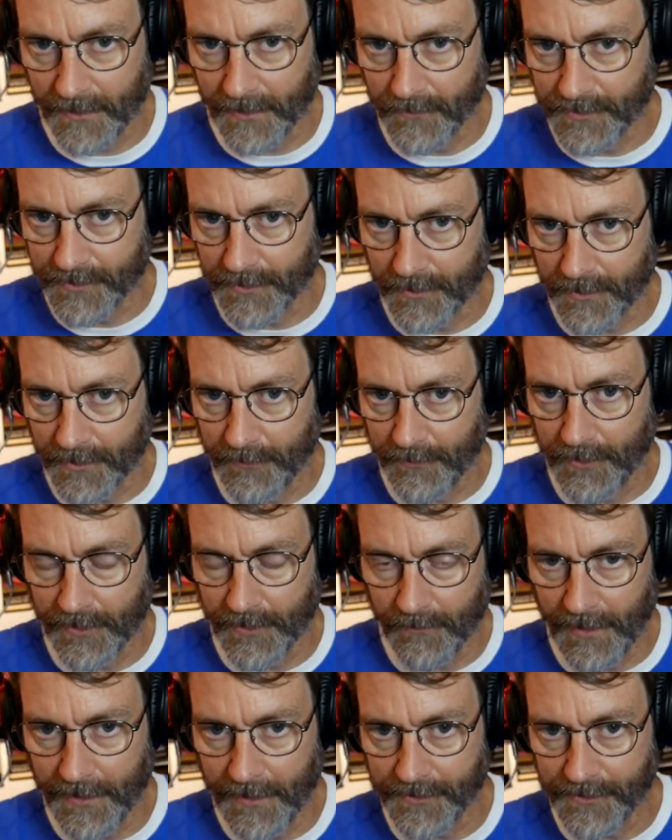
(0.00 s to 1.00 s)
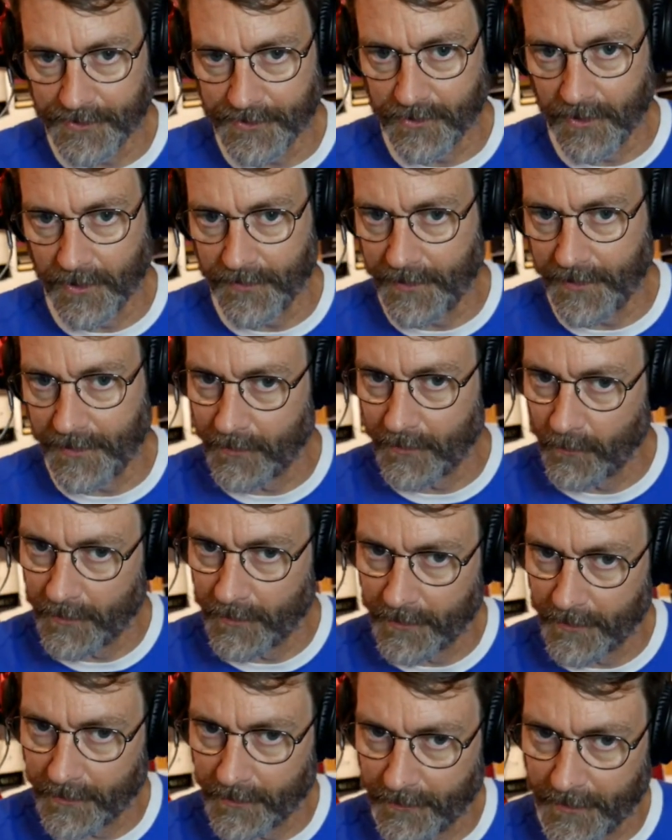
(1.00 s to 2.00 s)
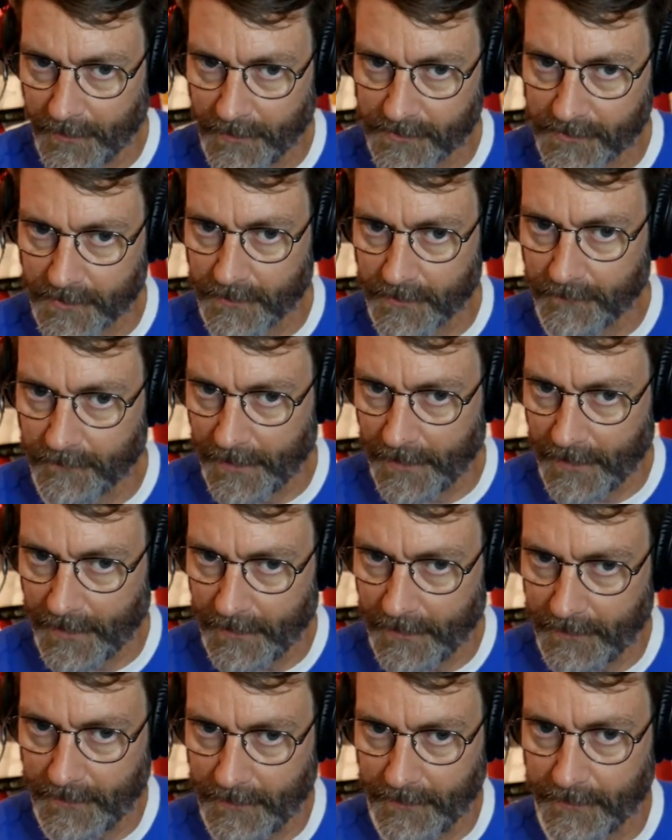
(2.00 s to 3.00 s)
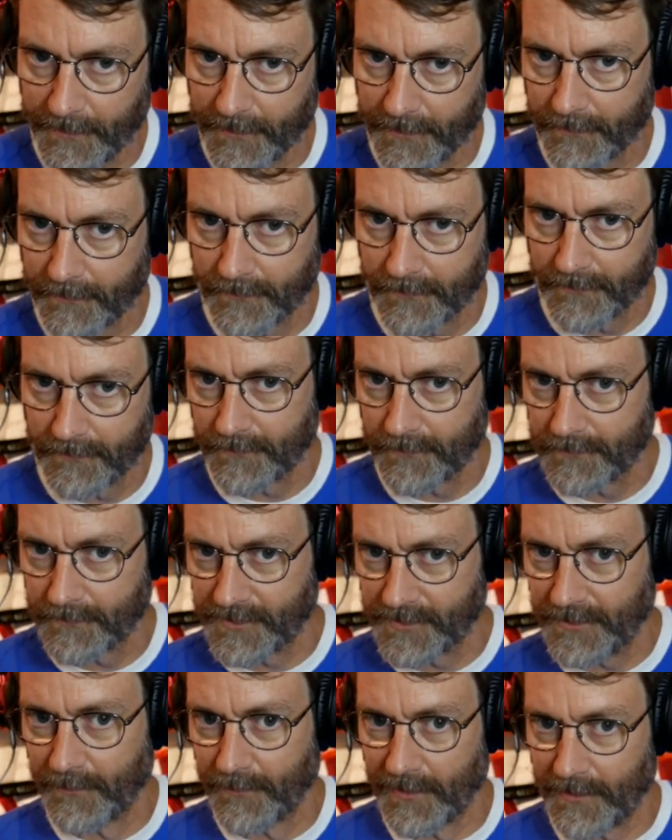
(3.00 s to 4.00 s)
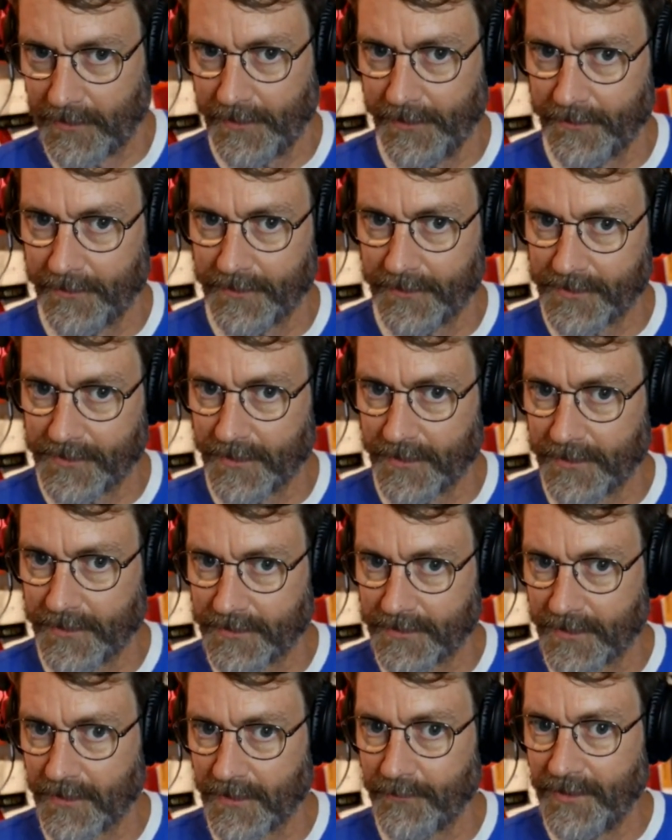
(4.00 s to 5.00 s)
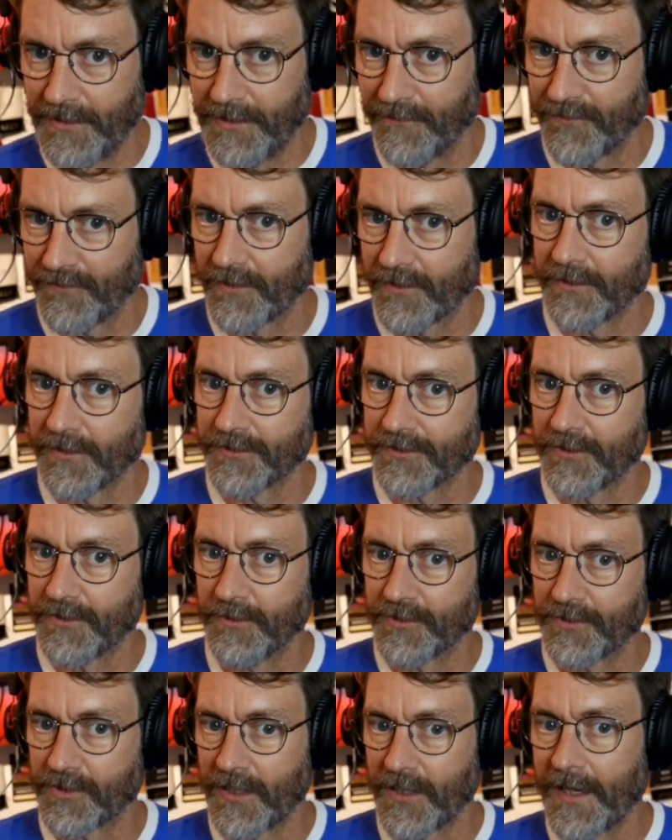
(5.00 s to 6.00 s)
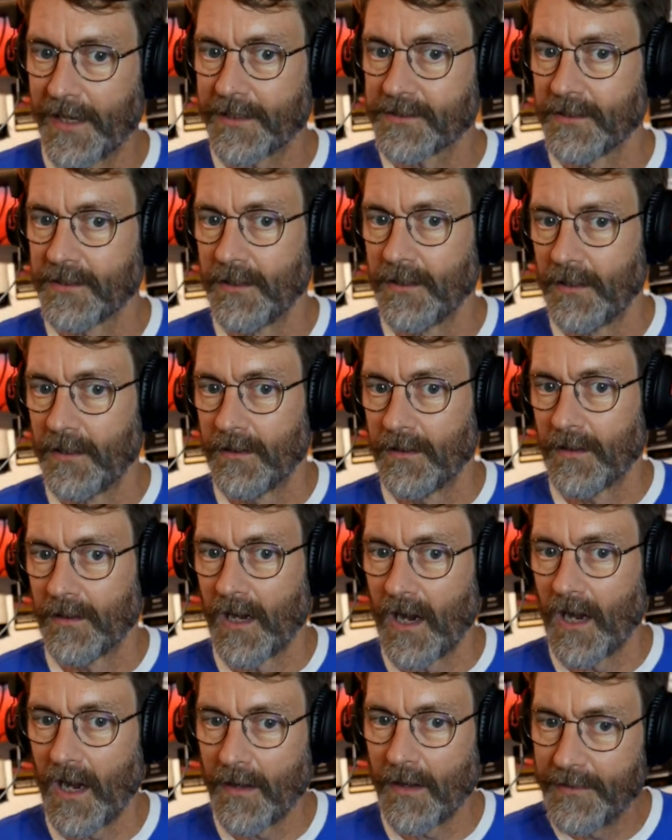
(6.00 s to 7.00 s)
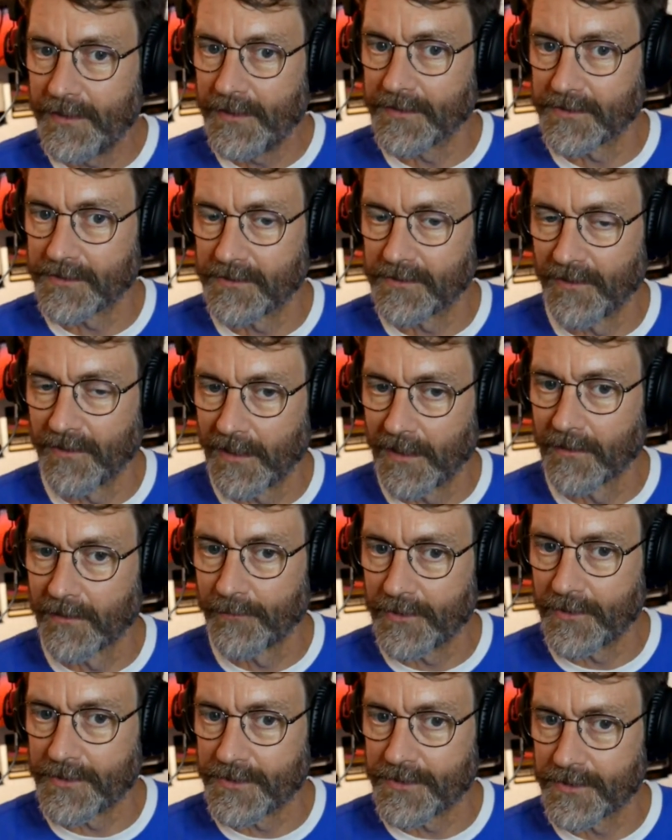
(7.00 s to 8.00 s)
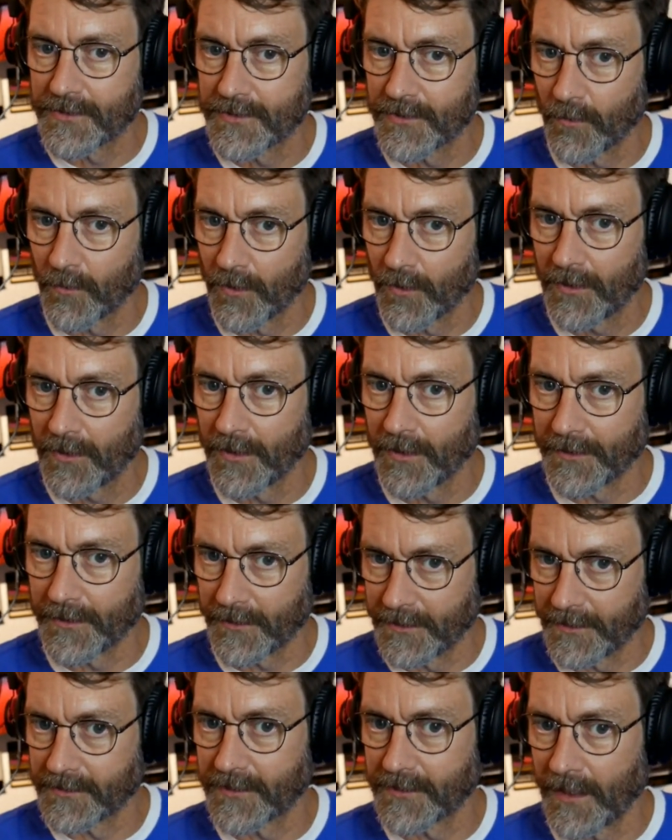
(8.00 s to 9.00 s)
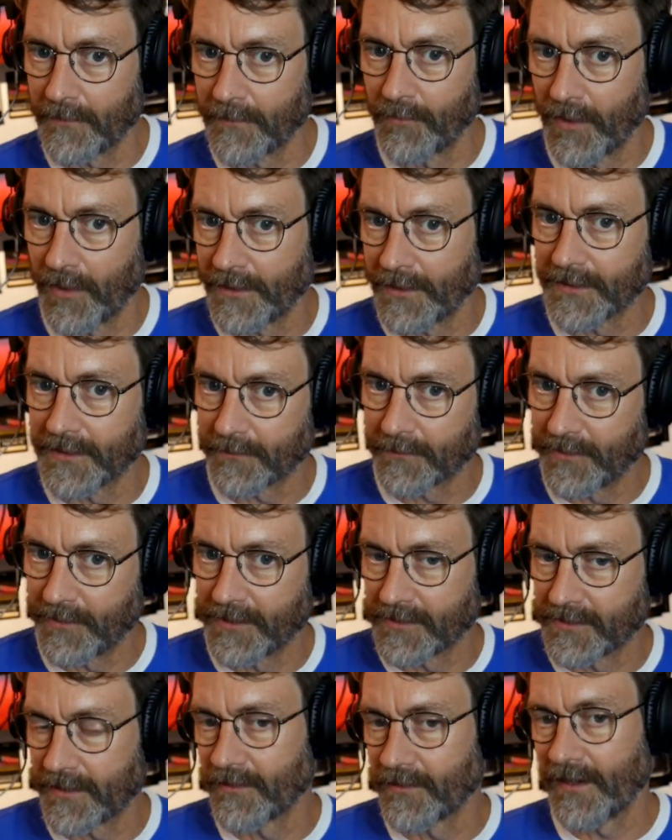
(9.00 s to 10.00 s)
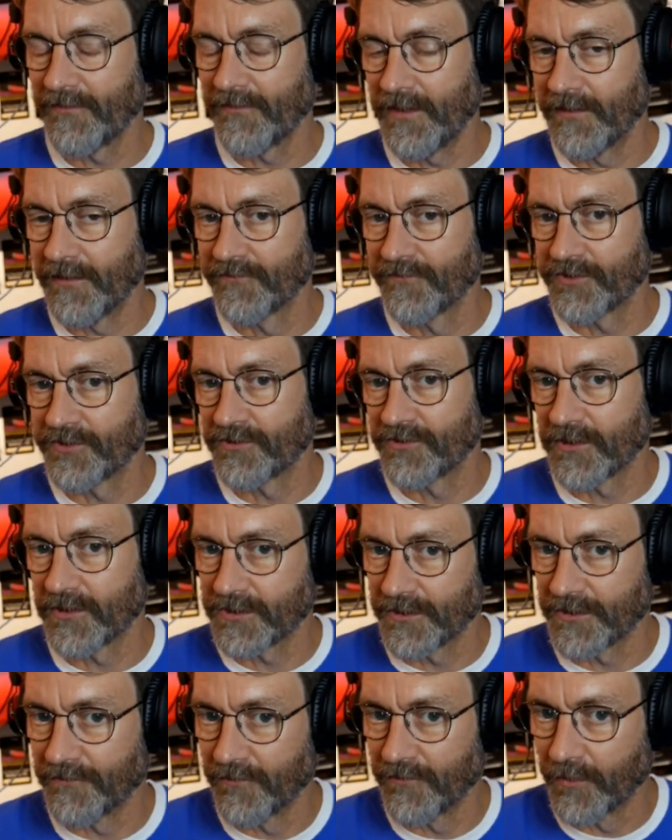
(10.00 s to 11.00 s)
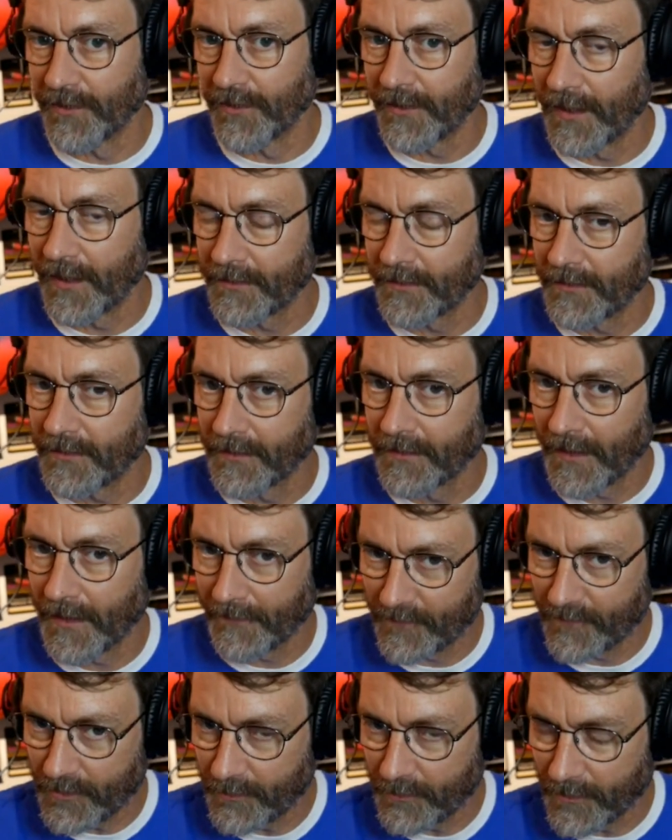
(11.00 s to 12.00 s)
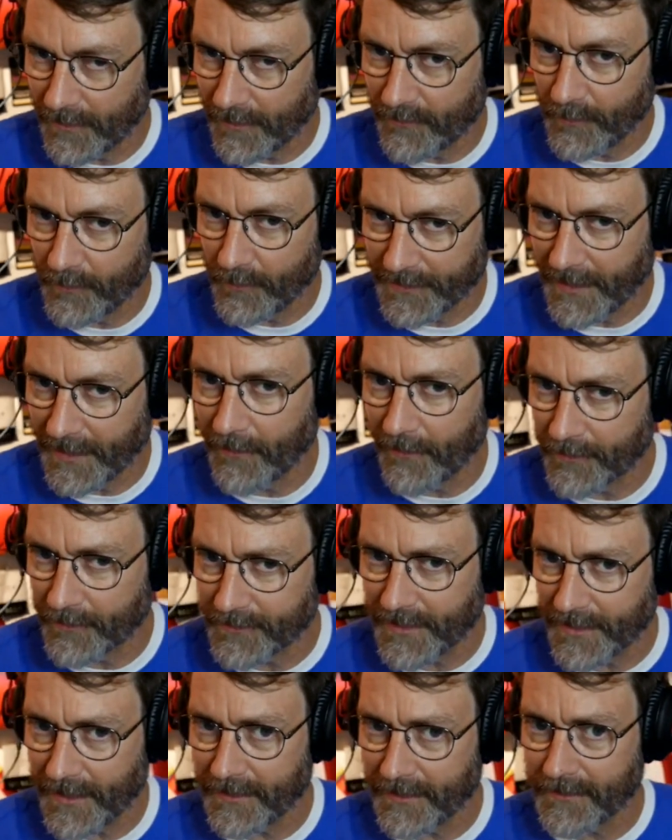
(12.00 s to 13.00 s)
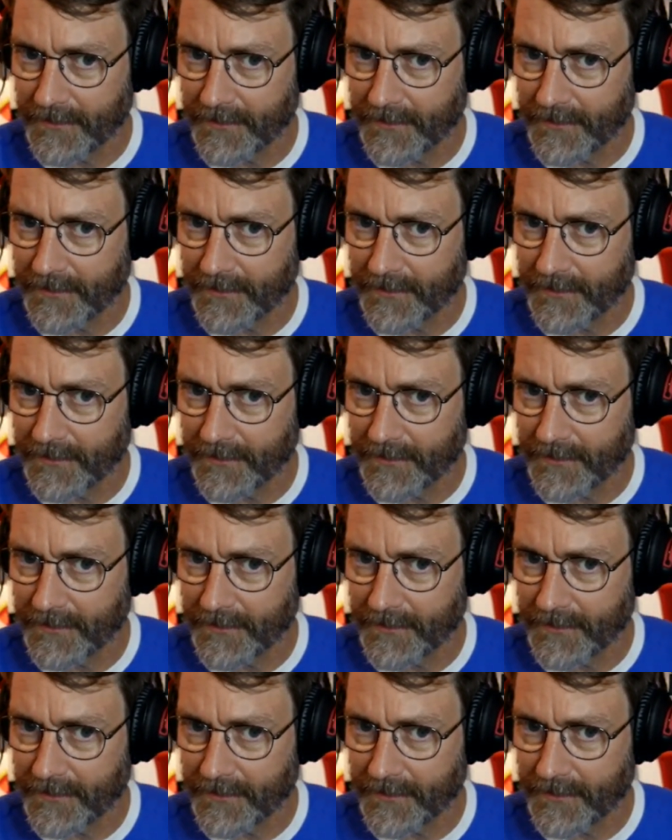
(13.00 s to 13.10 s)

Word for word: I was a community manager on there, and one of the things that that I hear similar here is that it's going to be difficult to attract hobbyist developers to work on this kind of project because they don't have the infrastructure for it. Have you have you encountered that?